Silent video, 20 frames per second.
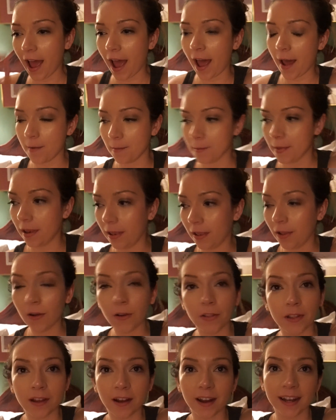Um, a
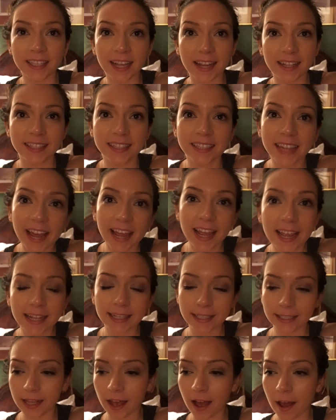lot of the guys had
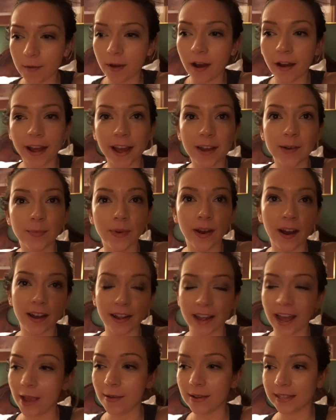steaks, um, I had a
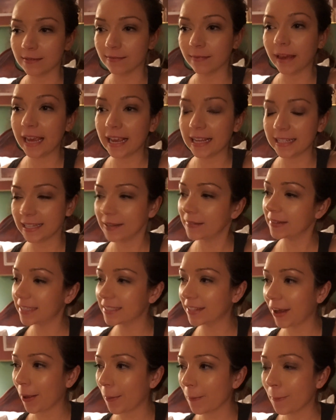burger, it was amazing, it was
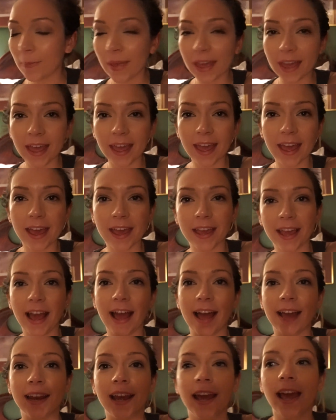so big,
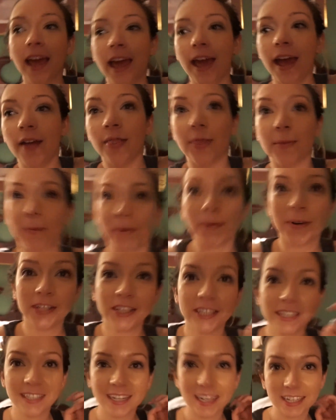and the
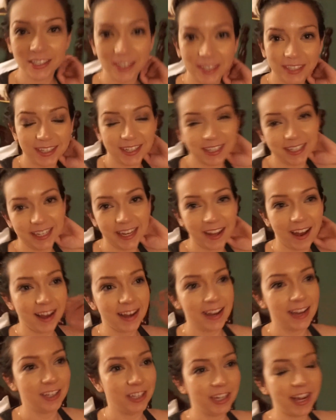portions, as you could see, I
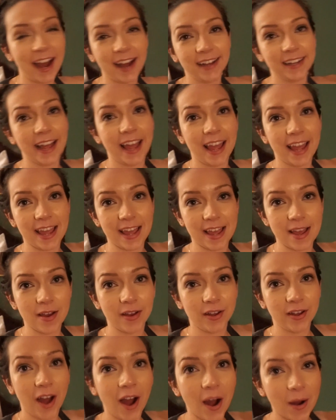literally had a
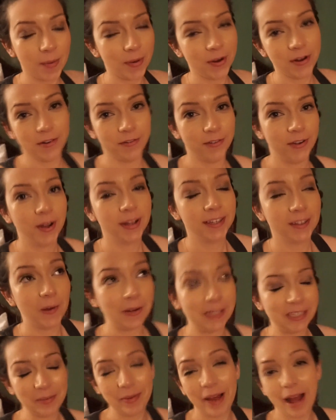cup of
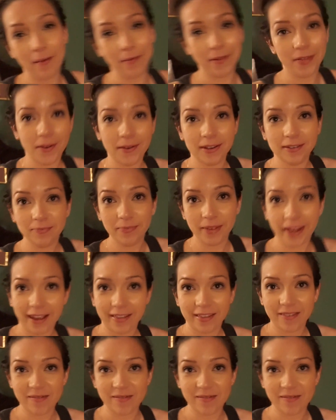Dr Pepper that was bigger